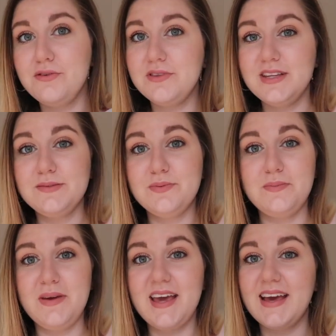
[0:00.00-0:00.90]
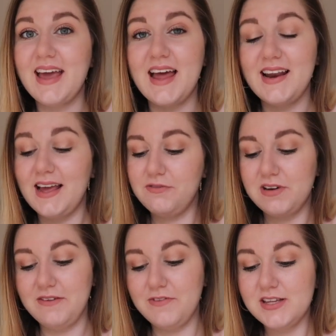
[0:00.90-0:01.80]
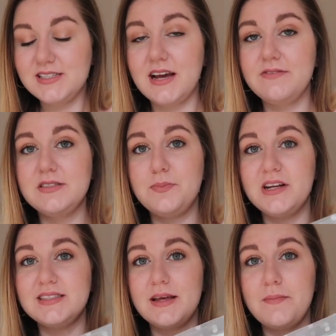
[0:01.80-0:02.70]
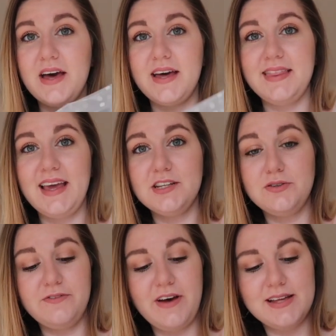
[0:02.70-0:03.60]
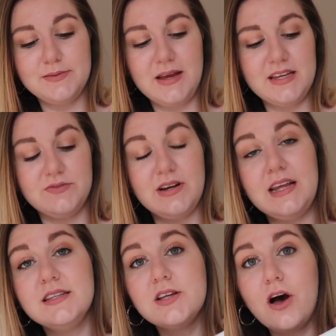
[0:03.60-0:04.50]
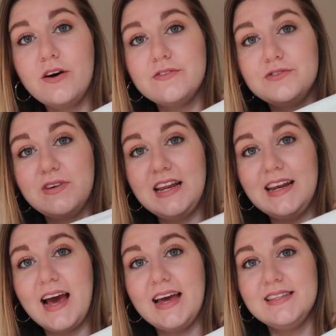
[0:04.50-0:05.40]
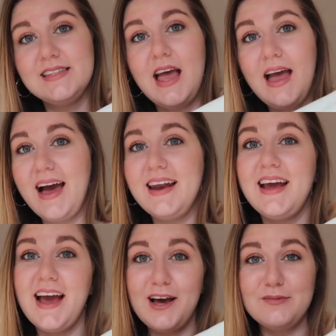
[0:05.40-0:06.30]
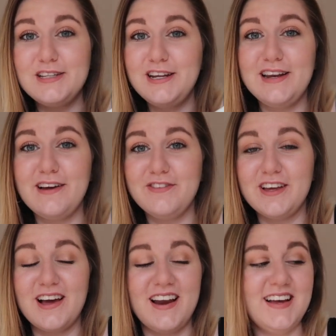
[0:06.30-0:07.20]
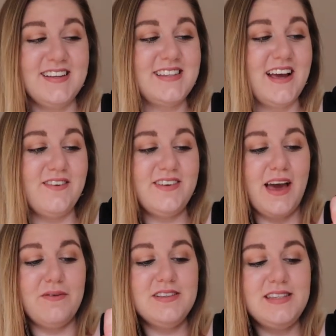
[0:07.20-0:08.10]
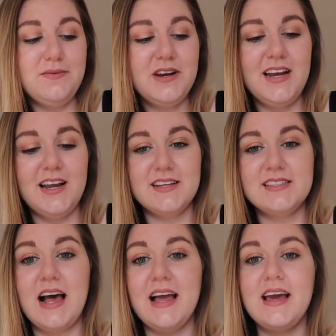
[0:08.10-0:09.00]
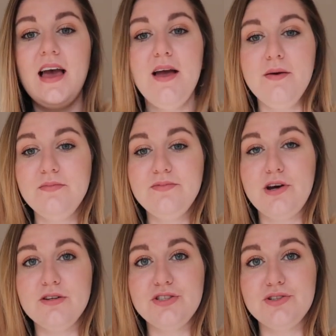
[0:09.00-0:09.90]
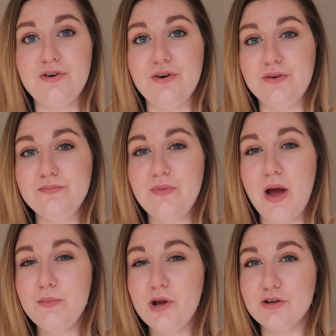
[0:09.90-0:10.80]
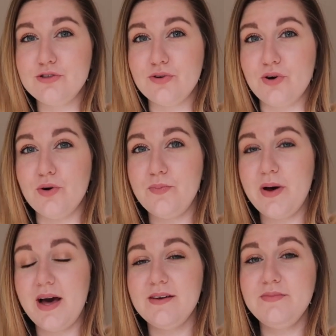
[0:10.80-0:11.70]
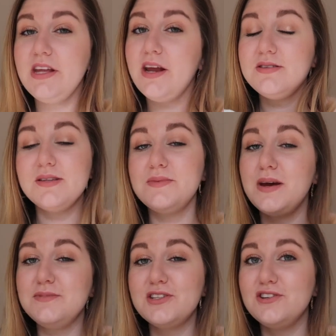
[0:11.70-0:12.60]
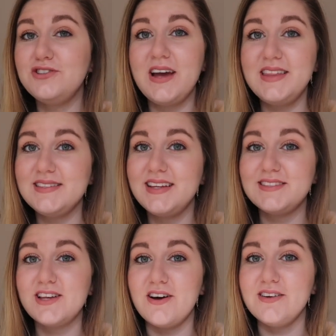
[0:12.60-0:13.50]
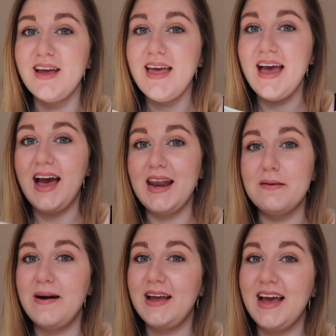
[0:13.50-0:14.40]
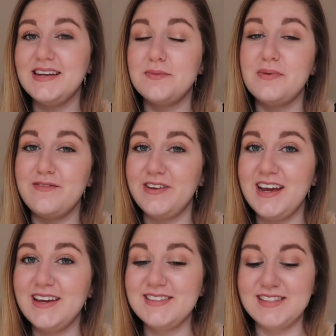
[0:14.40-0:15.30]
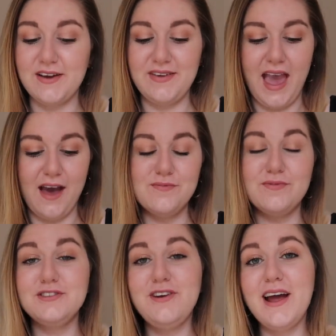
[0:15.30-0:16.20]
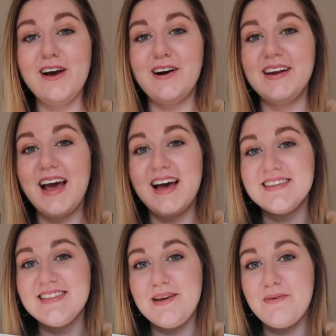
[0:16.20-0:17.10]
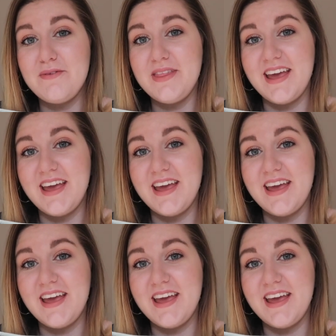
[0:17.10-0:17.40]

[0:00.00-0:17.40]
thought this would be, again, like really versatile spring summer. The actual vest bit is really soft, really nice, and I absolutely love the color. So yeah, we'll see what it looks like. I'm not sure, but you know, sometimes go try these things on and I might end up loving it. So yeah, we'll try it on and see what we